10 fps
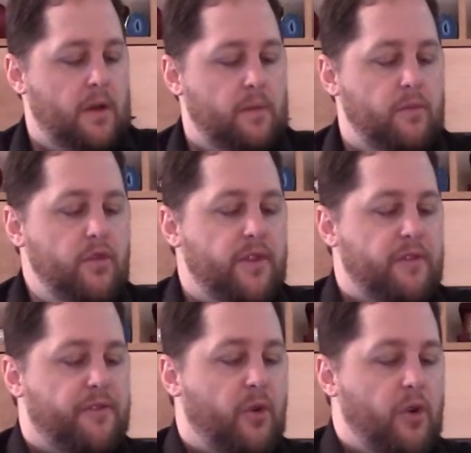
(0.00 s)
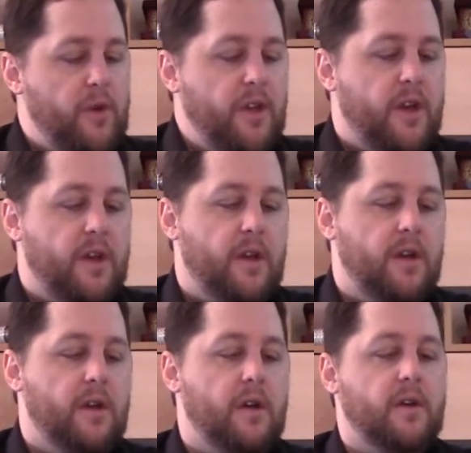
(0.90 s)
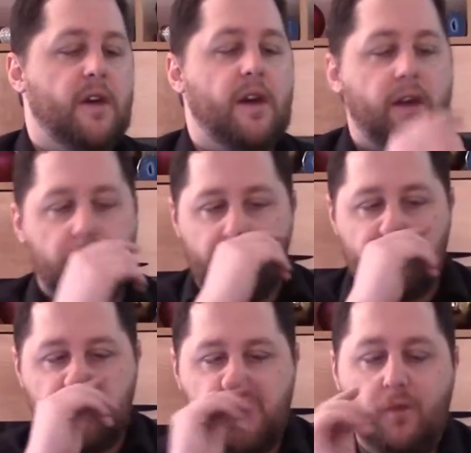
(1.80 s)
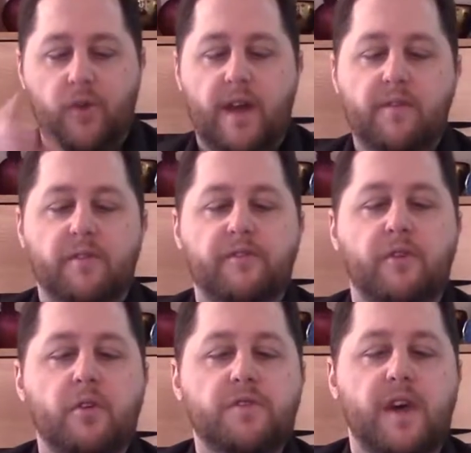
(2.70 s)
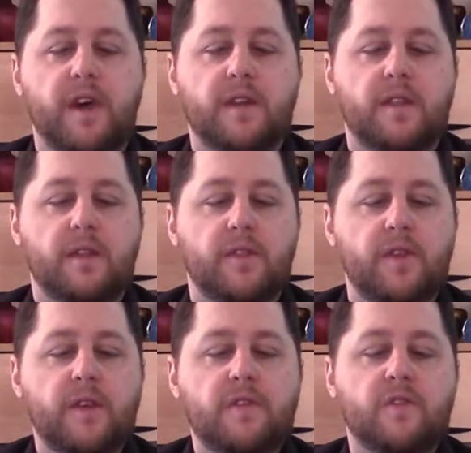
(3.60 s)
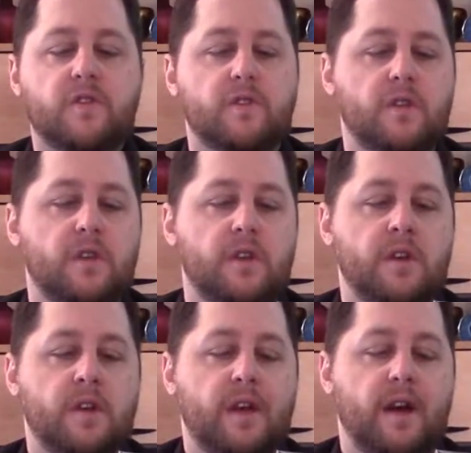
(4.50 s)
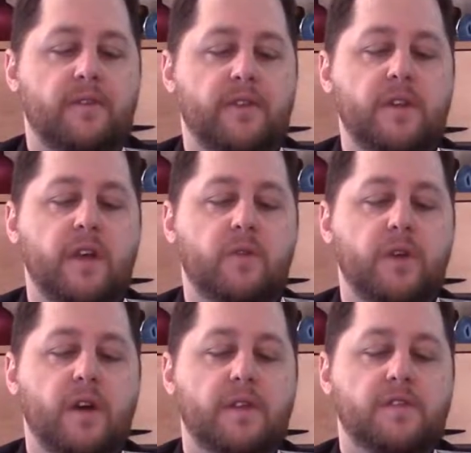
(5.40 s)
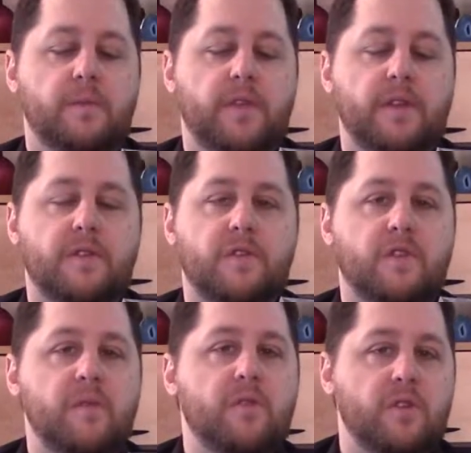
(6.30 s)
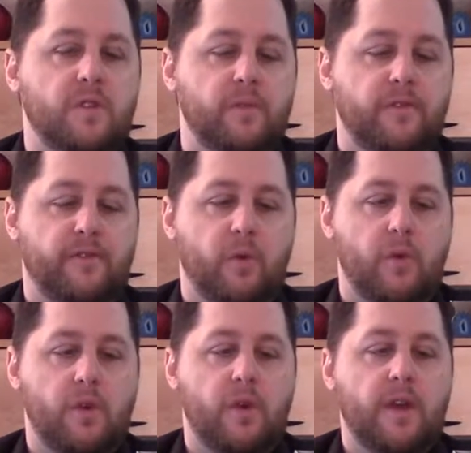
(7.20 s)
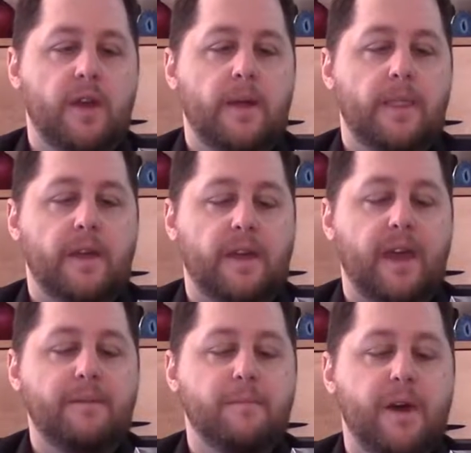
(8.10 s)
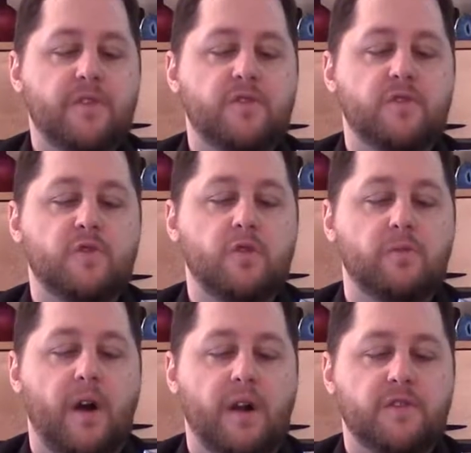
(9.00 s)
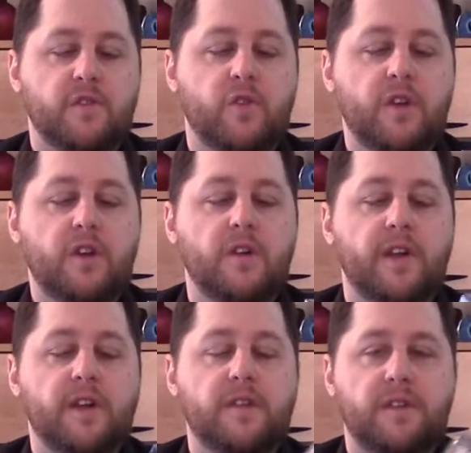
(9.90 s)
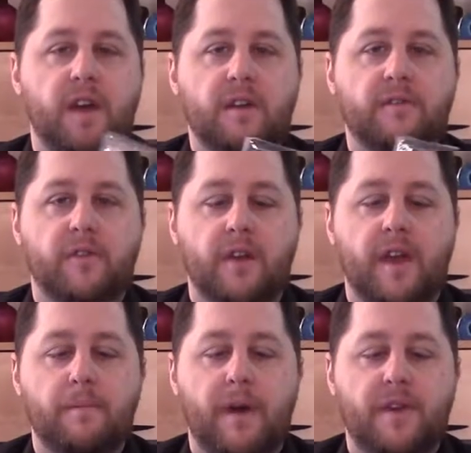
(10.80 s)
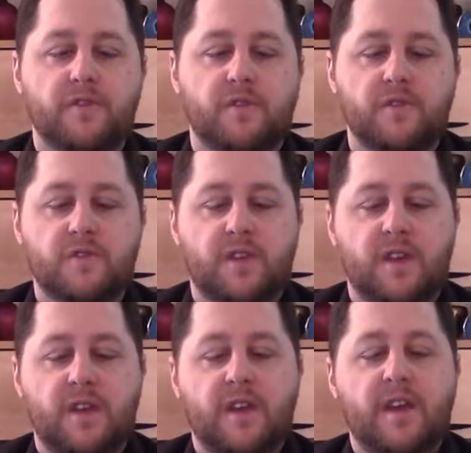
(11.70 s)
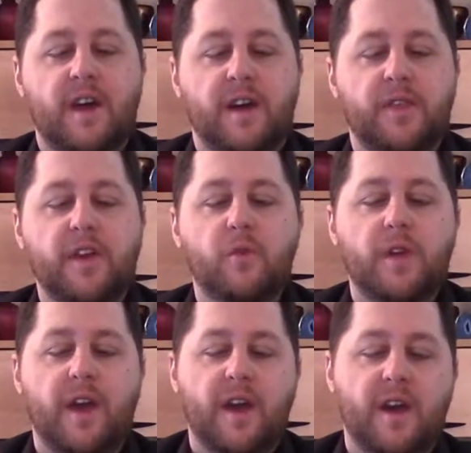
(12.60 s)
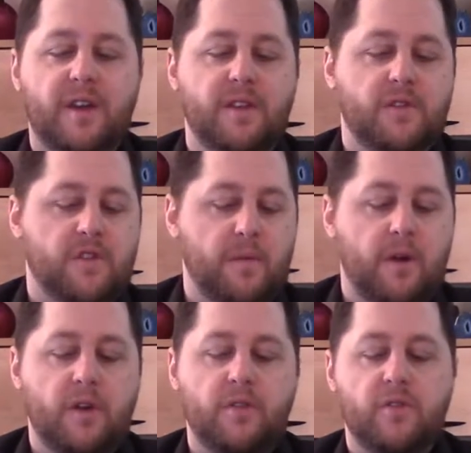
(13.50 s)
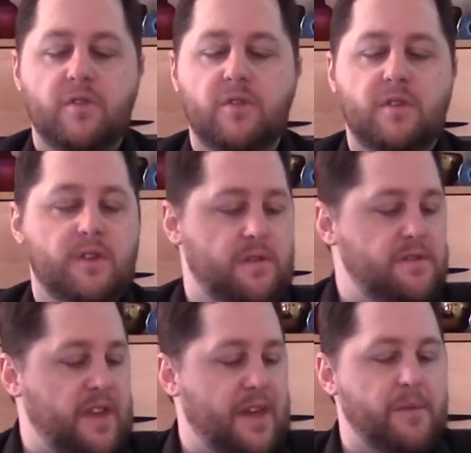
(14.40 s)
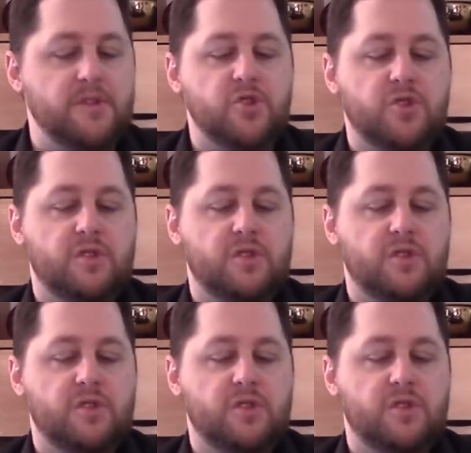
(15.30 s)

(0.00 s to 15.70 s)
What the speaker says: Moving forward, okay, we have the full deck. Now this, I feel like we got something similar before. The Game Master's Toolbox, critical hit deck for Game Masters. I think we had some other damage